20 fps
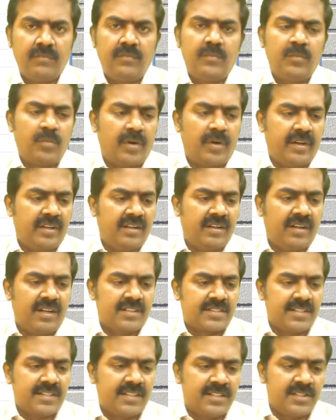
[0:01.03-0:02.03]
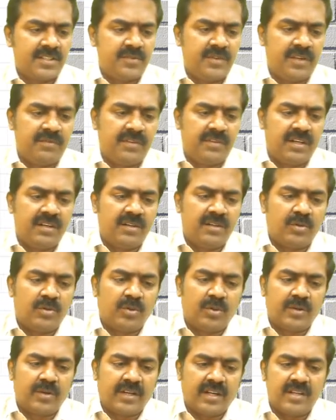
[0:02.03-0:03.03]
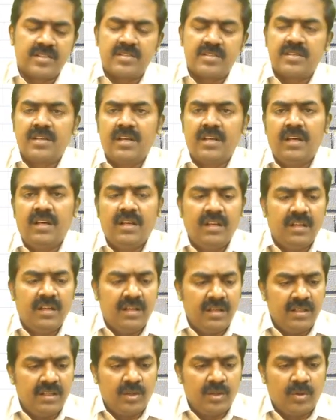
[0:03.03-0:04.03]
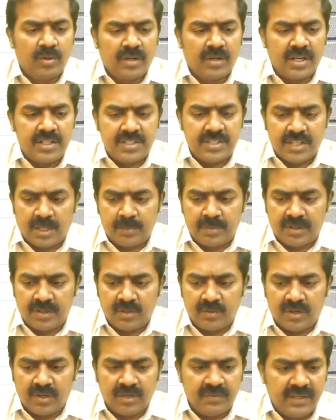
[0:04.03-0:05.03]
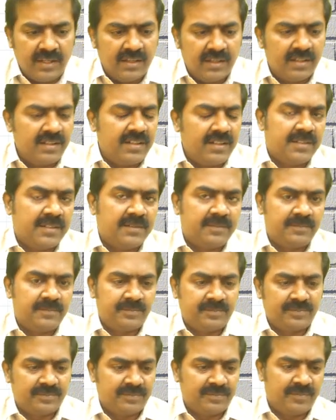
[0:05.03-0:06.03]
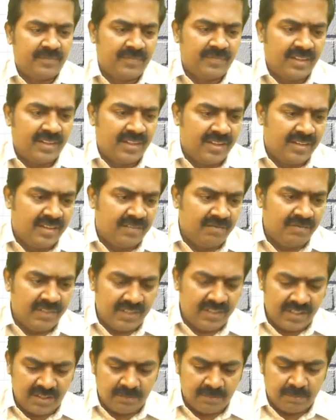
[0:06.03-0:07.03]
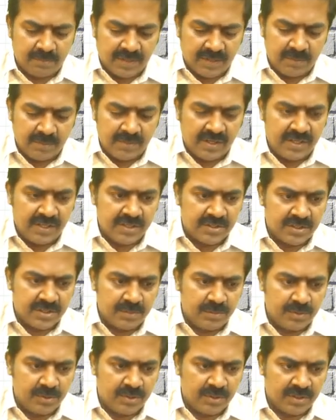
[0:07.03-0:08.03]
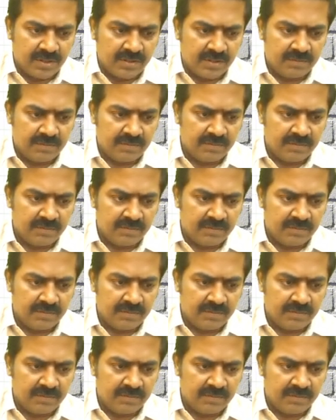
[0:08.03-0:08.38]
Morning. Last class we have done overheads. In the overhead chapter, what we learned? We did primary distribution.